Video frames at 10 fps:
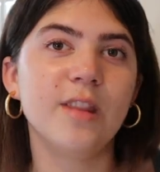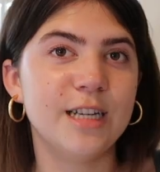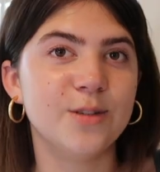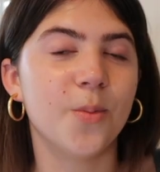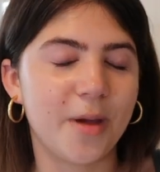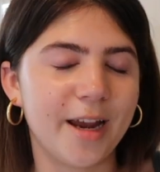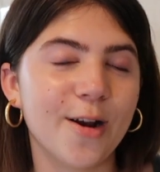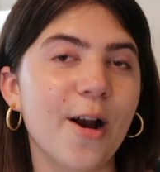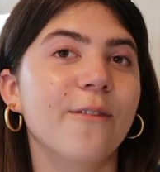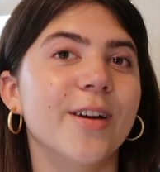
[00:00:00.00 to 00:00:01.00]
these will make
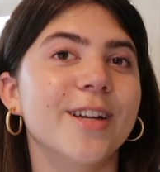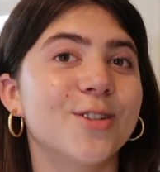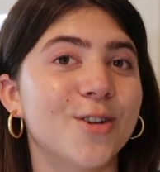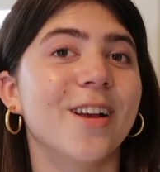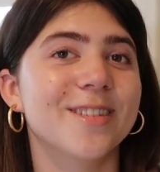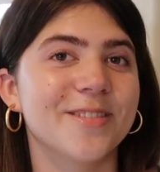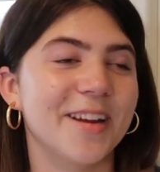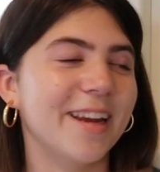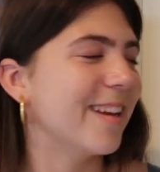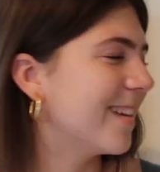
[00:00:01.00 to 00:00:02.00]
your outfit, trust
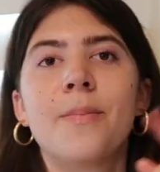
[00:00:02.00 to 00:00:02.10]
me.